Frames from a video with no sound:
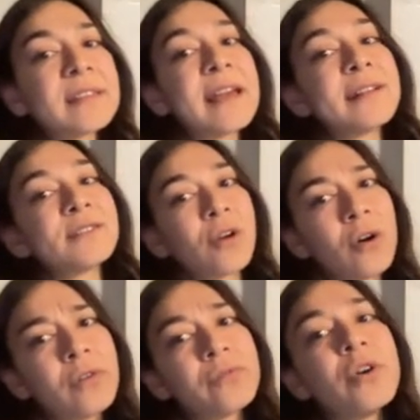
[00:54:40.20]
details
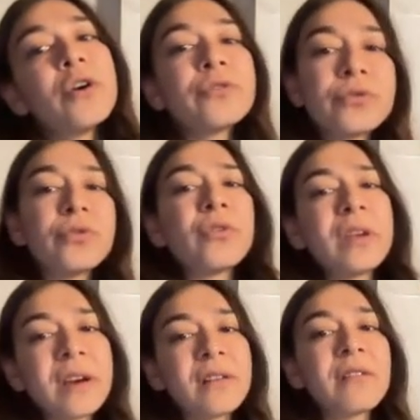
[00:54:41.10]
of
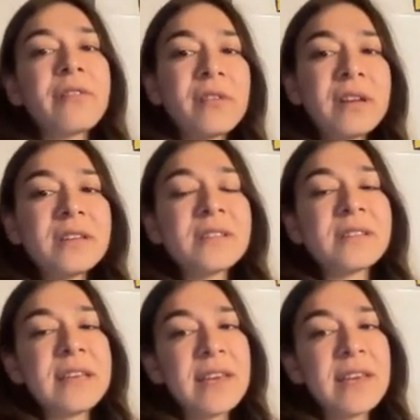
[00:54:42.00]
two-yearly religious